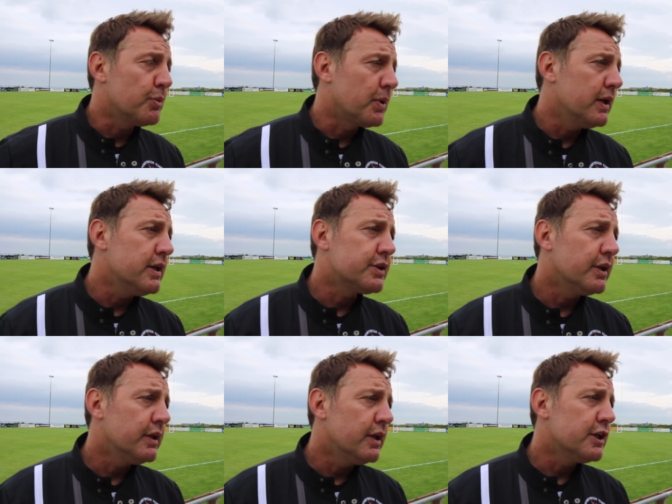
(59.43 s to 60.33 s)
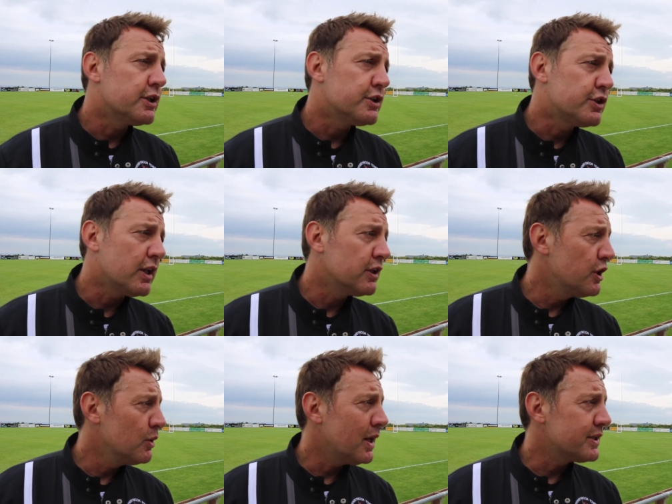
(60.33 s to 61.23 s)
of players, and it's gelling the
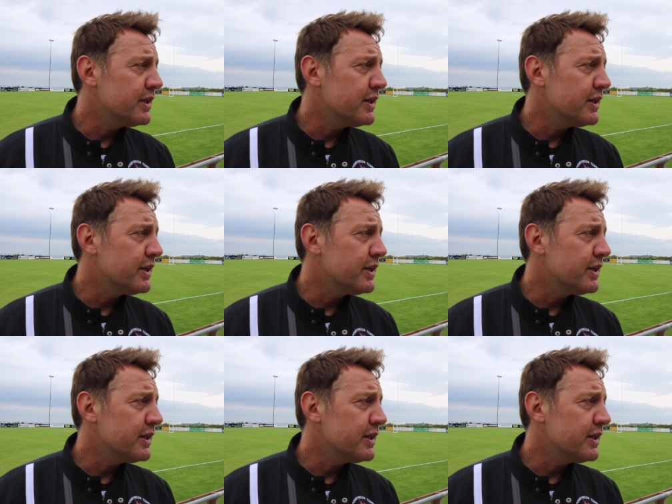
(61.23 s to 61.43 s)
new lads